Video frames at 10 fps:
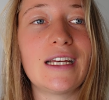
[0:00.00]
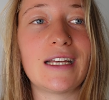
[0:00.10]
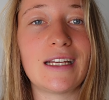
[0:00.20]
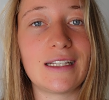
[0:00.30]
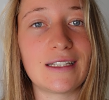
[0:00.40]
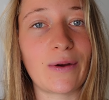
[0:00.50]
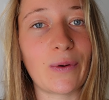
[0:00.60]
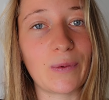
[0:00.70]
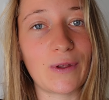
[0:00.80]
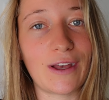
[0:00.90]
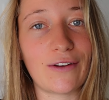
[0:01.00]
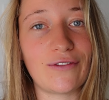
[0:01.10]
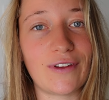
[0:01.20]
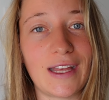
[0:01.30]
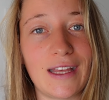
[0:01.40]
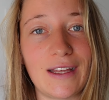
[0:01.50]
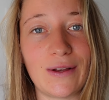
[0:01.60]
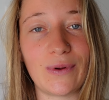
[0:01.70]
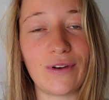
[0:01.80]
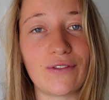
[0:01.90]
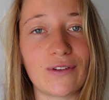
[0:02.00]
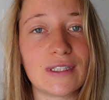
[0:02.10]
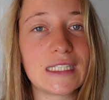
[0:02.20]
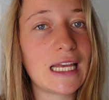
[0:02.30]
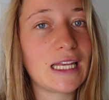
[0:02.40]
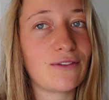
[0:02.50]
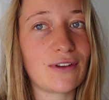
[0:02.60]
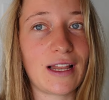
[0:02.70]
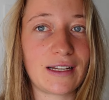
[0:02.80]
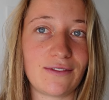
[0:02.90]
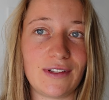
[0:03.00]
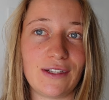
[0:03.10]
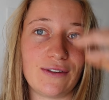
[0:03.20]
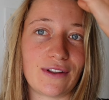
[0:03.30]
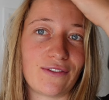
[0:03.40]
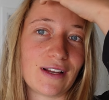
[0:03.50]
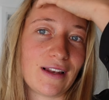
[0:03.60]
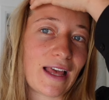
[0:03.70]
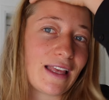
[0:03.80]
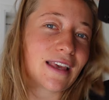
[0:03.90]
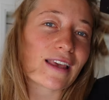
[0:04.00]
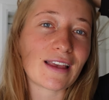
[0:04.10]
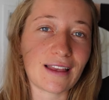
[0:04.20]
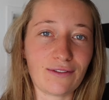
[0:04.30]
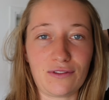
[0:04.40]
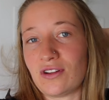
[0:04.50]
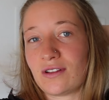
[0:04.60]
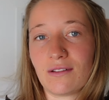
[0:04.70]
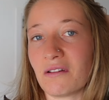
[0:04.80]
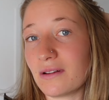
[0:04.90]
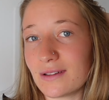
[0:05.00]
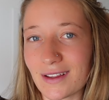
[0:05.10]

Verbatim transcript: and I hope you have a wonderful day. If you liked the video, give it a like. If not, not.